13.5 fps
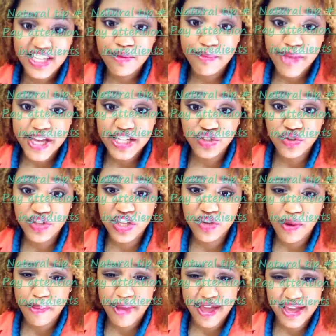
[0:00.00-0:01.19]
Make sure that you
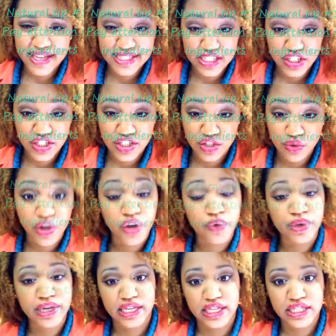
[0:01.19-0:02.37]
are paying attention to
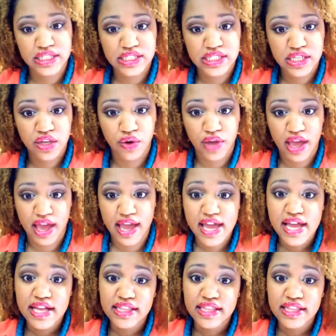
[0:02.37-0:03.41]
ingredients, okay?